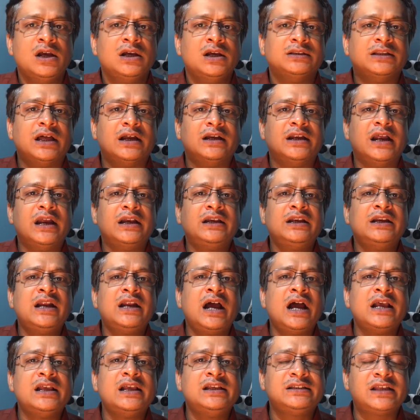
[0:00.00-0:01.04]
The
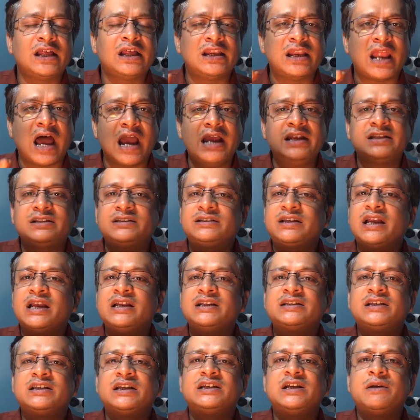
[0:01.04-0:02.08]
retina is the light
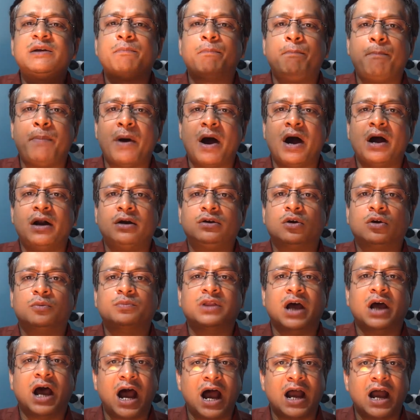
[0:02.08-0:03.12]
sensitive part of
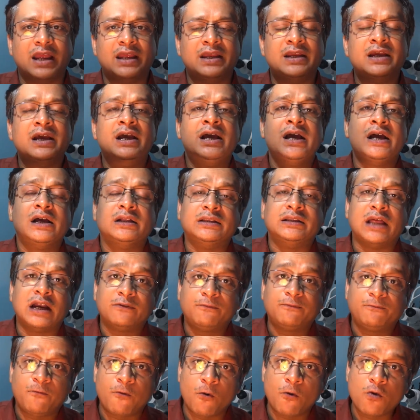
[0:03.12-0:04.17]
the eye that
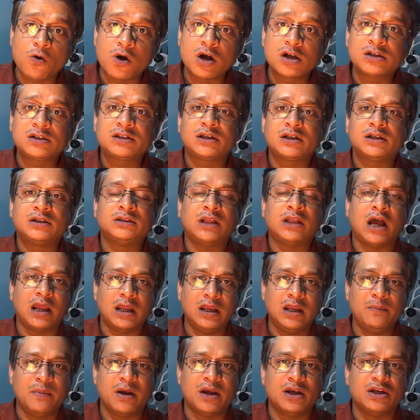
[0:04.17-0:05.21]
focus the
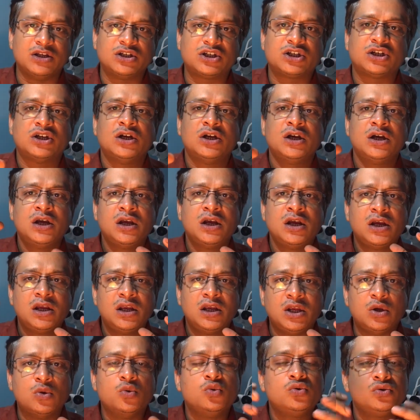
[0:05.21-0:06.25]
image
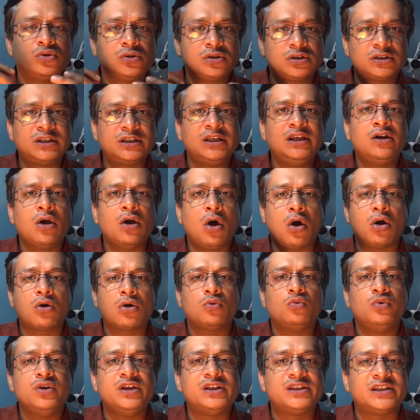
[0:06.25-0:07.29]
you see
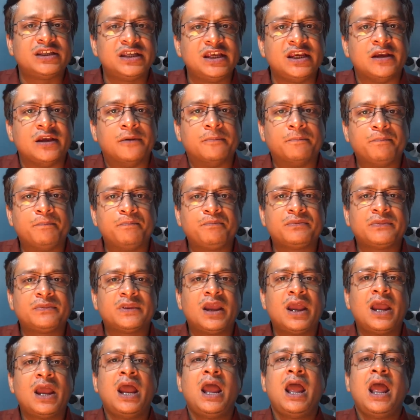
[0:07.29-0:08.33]
or we see
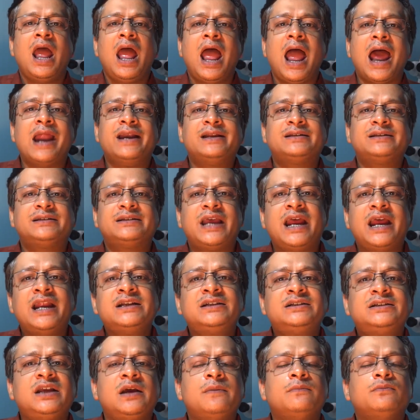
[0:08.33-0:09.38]
and
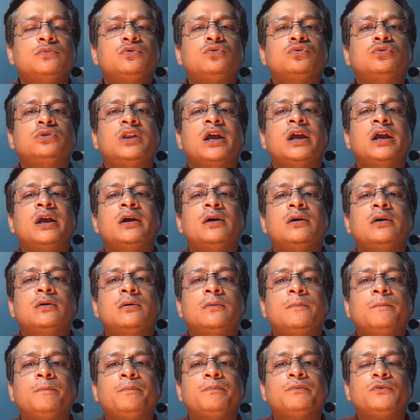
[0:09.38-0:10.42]
sends them
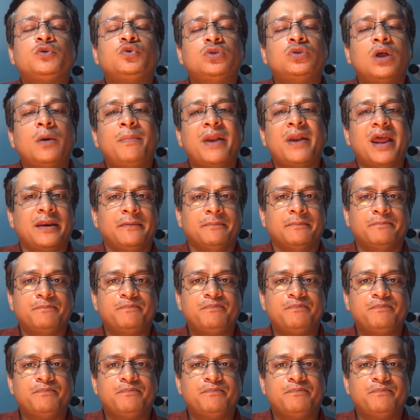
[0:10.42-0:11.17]
to the brain.